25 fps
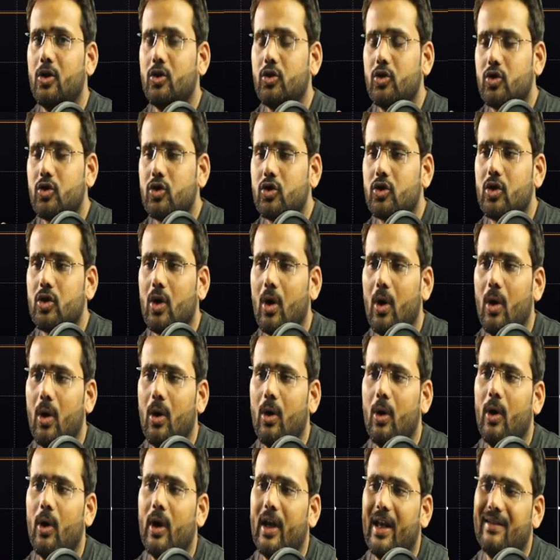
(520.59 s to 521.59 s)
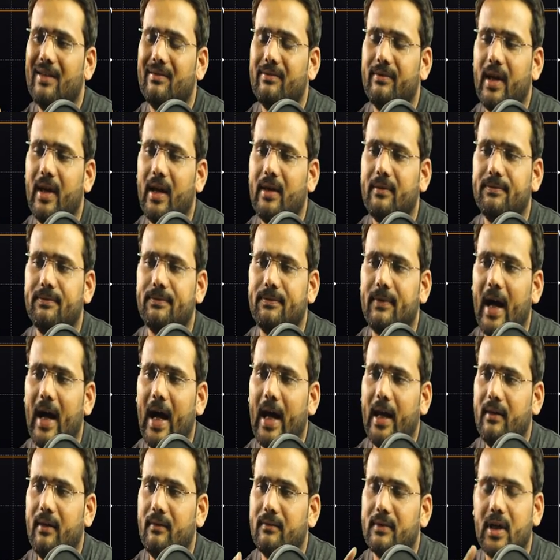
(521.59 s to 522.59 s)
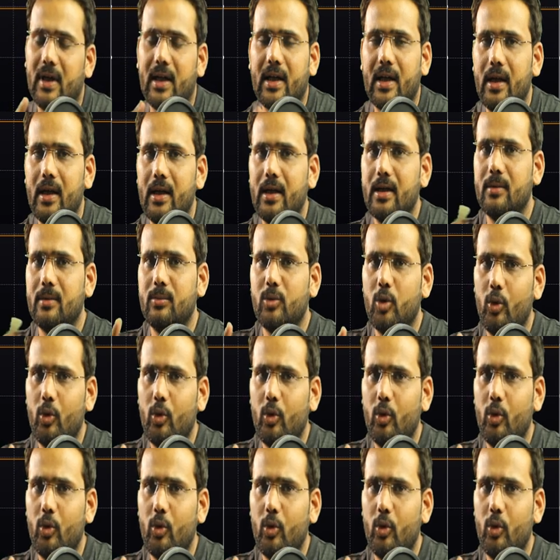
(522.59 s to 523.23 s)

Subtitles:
so in wave 5 the current